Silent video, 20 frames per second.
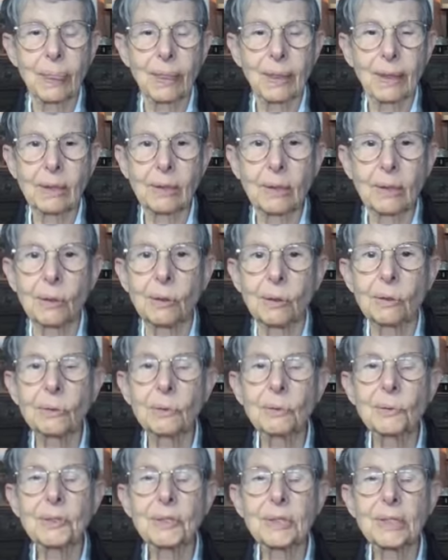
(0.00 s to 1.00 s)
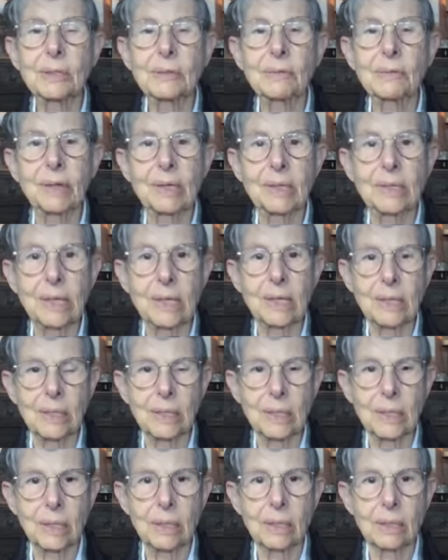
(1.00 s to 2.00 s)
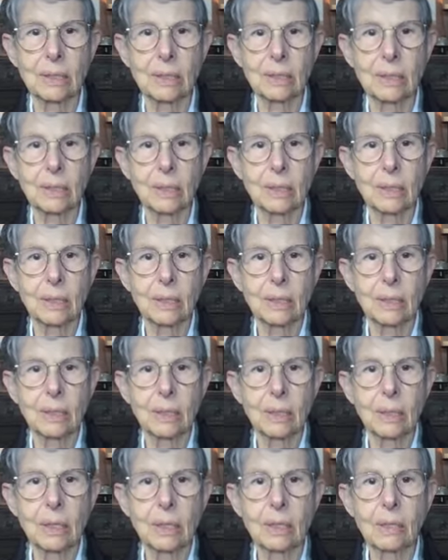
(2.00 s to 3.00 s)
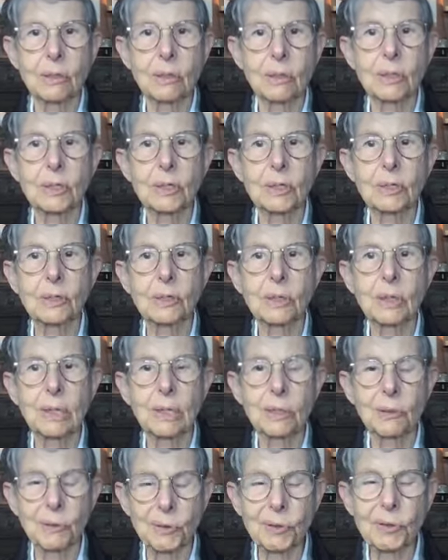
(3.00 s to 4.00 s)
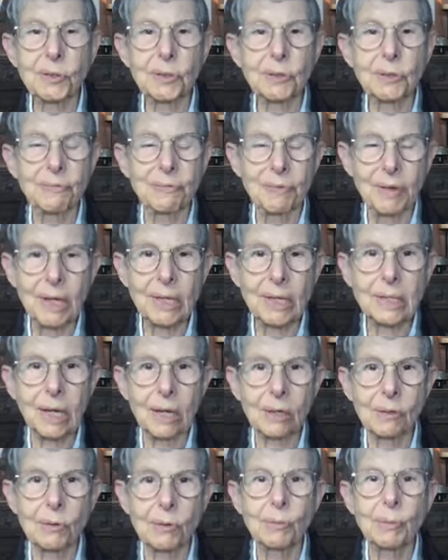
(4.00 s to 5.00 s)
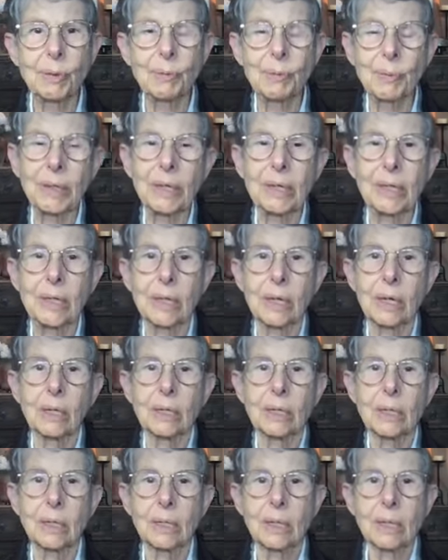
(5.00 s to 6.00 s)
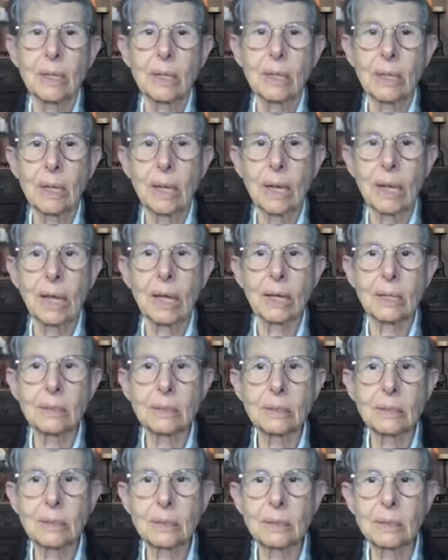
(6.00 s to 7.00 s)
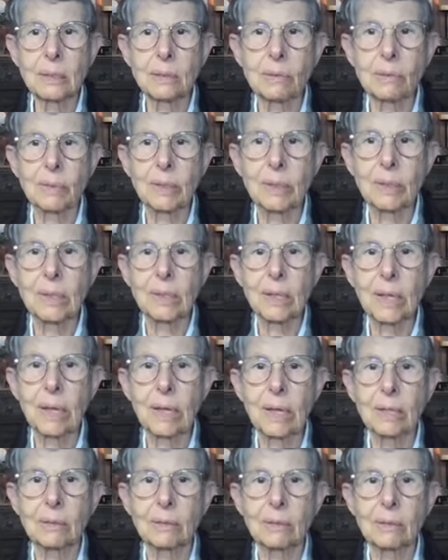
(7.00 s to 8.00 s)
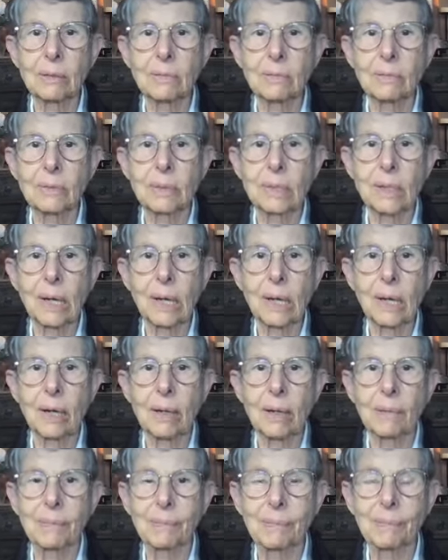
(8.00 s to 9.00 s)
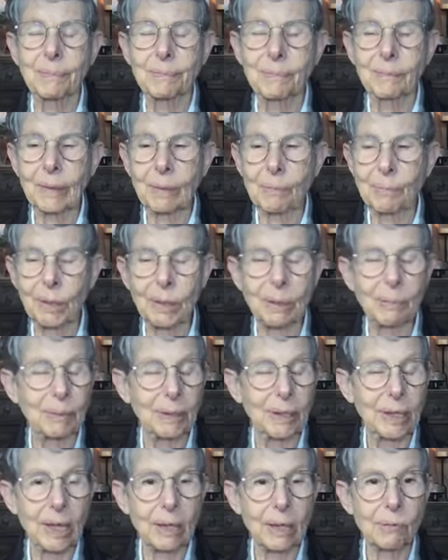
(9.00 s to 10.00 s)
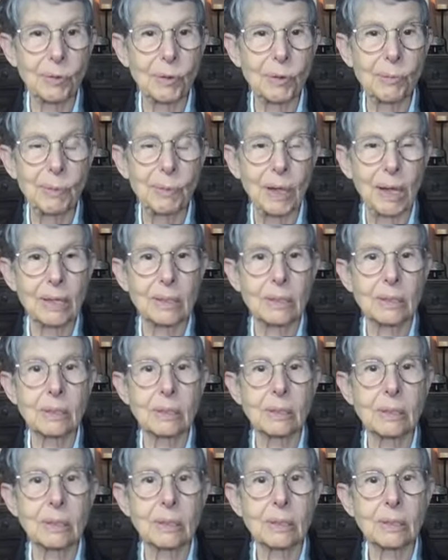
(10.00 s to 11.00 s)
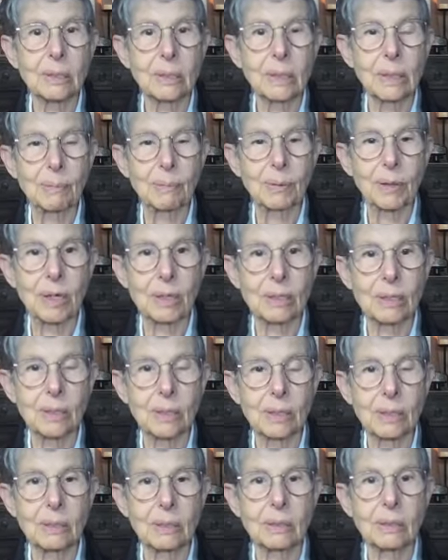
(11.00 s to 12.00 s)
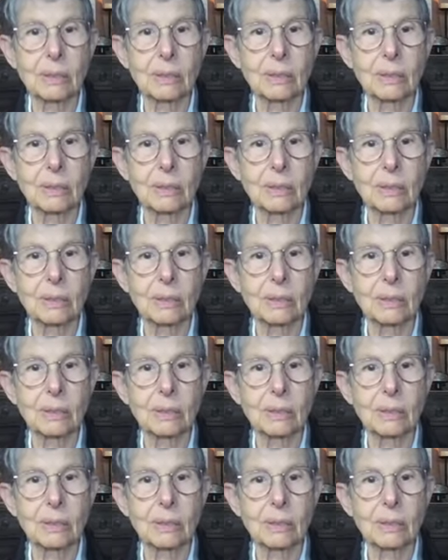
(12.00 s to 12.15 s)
the whole self-identity, in order to find out who we really are. And we can put up a lot of roadblocks to that process.